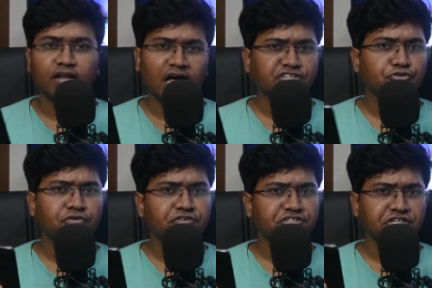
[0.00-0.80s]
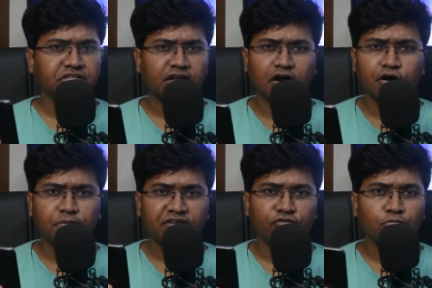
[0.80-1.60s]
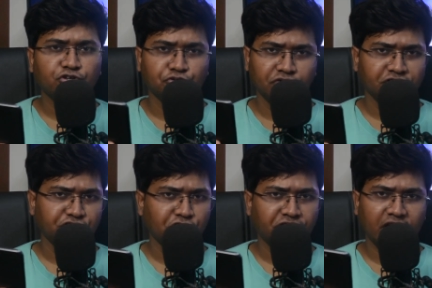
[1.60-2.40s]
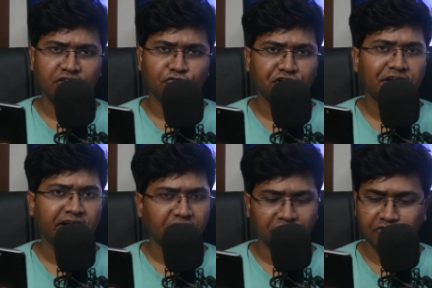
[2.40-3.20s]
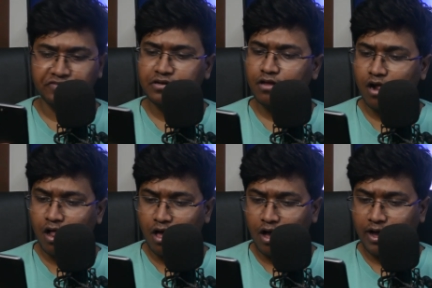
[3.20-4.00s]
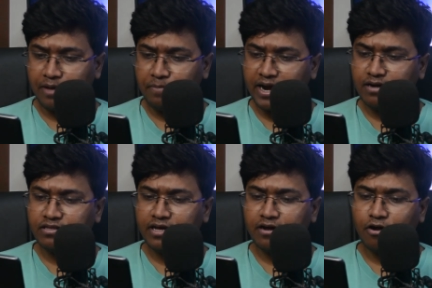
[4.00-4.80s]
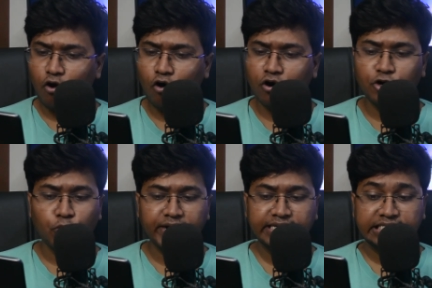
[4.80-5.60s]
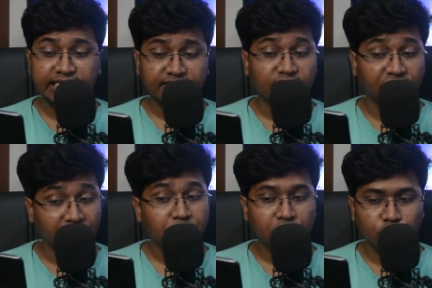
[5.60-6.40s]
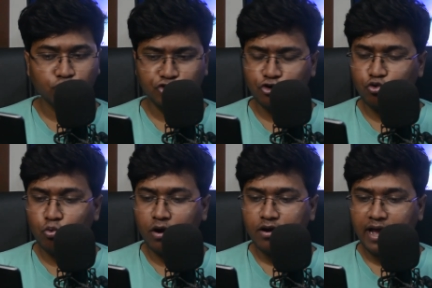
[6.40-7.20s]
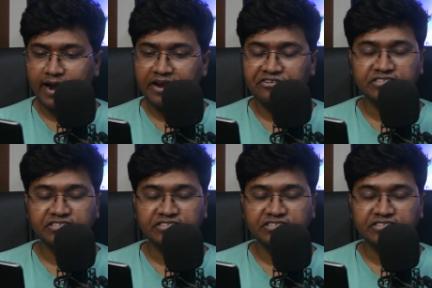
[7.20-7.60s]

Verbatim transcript: And the last university that I heard back from was University of California at Irvine I applied there on 26th November 2021 and I